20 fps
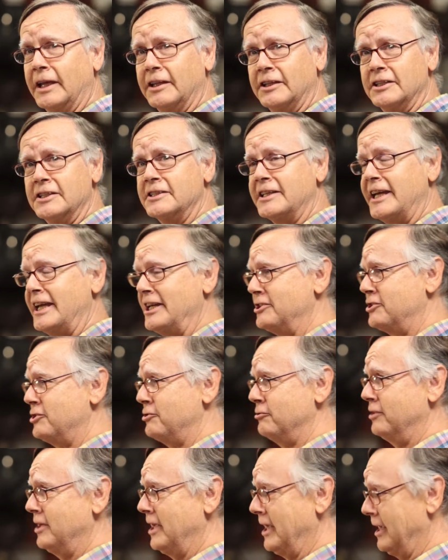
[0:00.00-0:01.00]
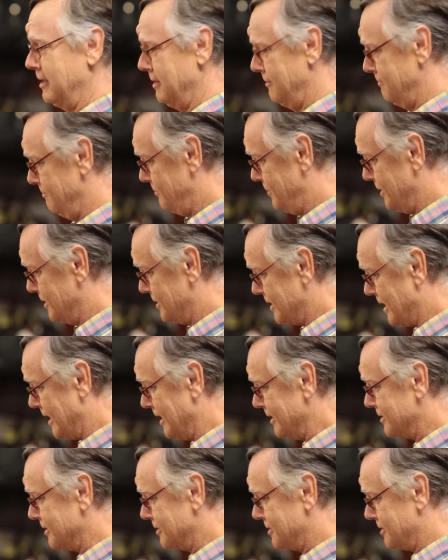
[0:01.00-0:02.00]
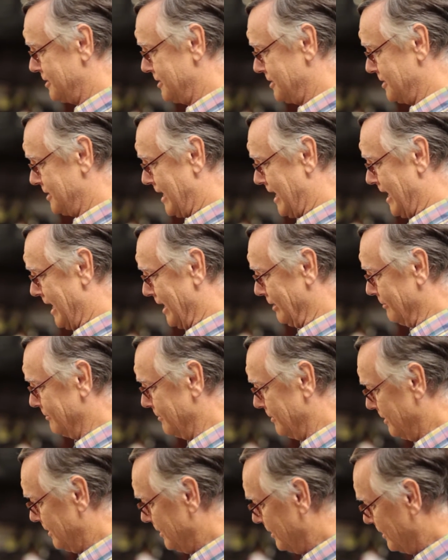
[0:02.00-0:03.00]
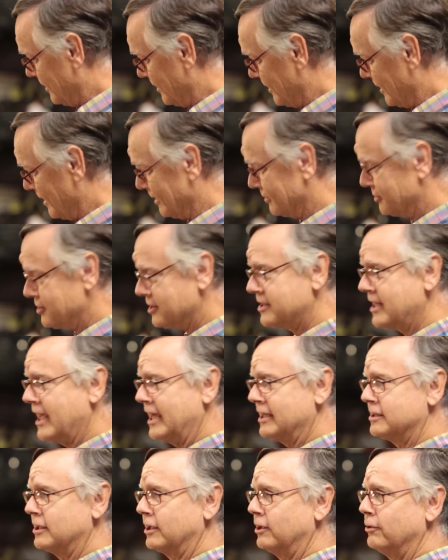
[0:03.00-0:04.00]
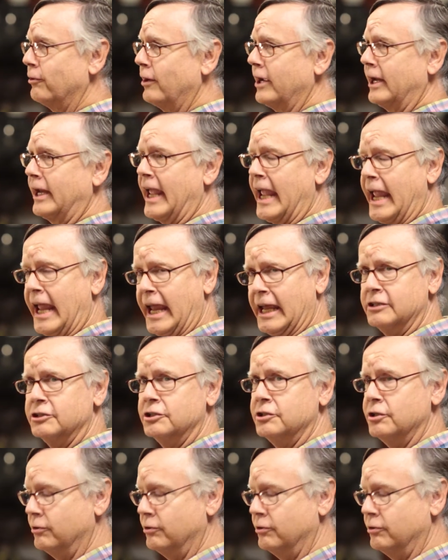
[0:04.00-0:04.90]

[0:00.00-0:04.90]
this case unique, besides its design, it just has a great hand to